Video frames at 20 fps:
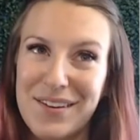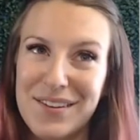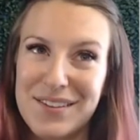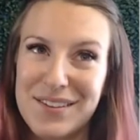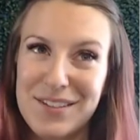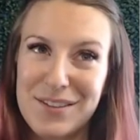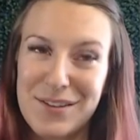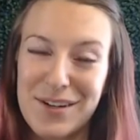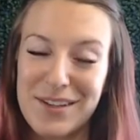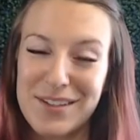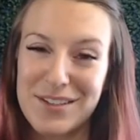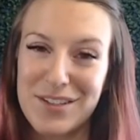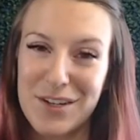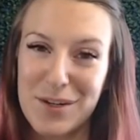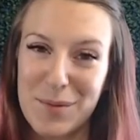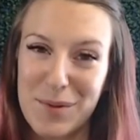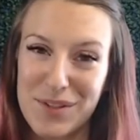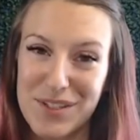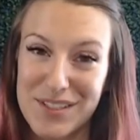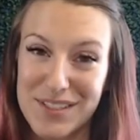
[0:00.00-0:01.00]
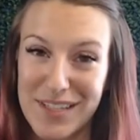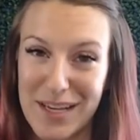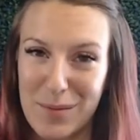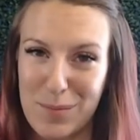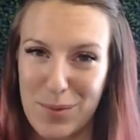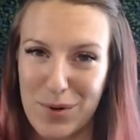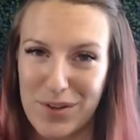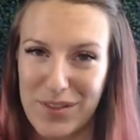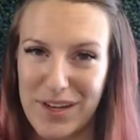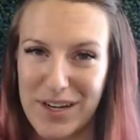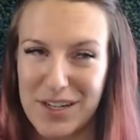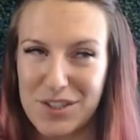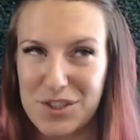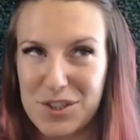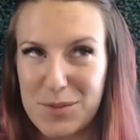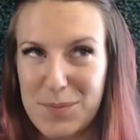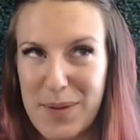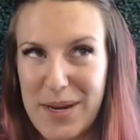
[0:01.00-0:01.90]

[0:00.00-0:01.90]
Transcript: Cinderella's talking about the skateboard that I just